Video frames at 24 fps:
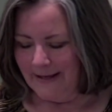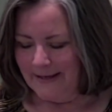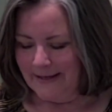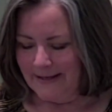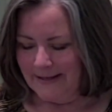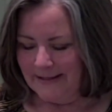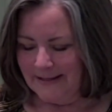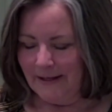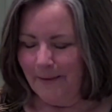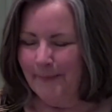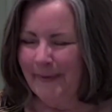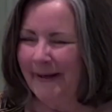
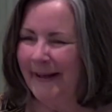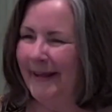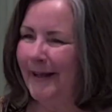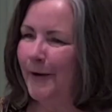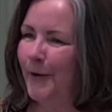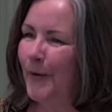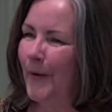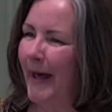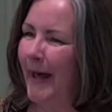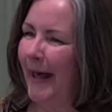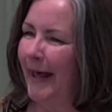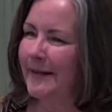Somebody
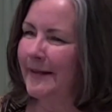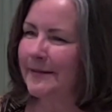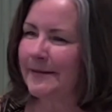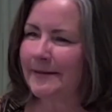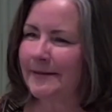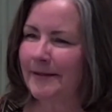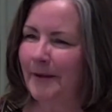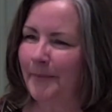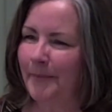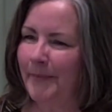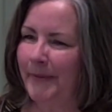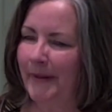who has
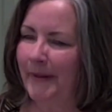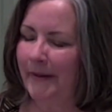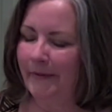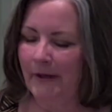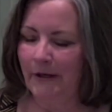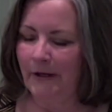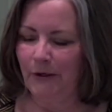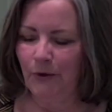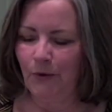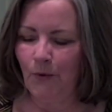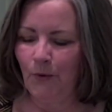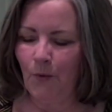something that
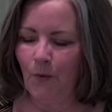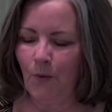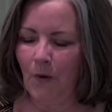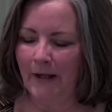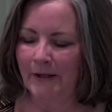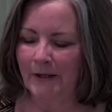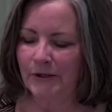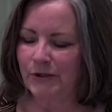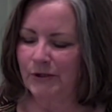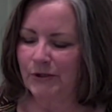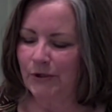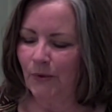you
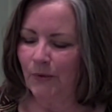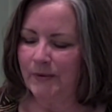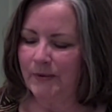want so